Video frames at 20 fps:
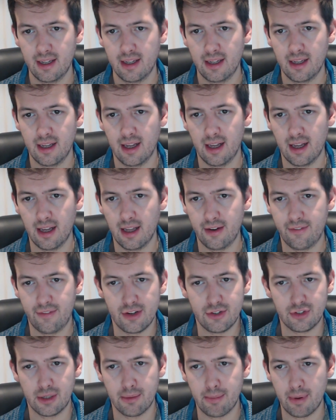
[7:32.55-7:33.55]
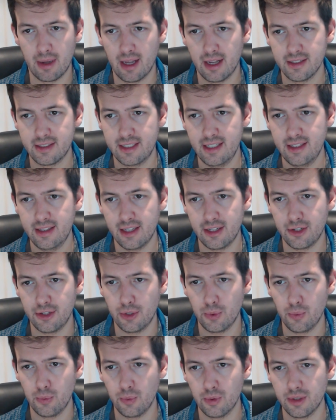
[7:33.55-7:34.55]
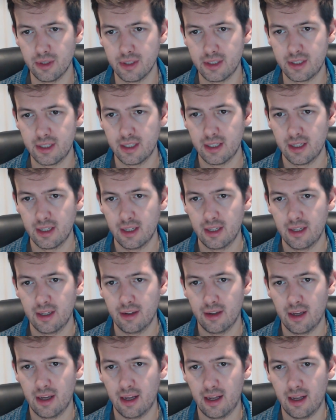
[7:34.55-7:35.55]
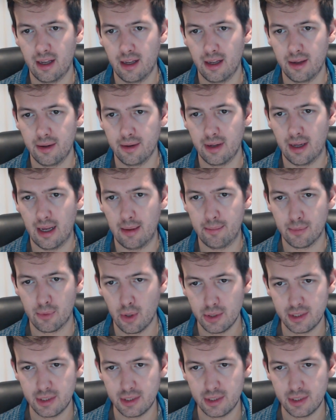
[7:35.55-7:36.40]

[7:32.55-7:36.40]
adventuring party, then you would, I'm quoting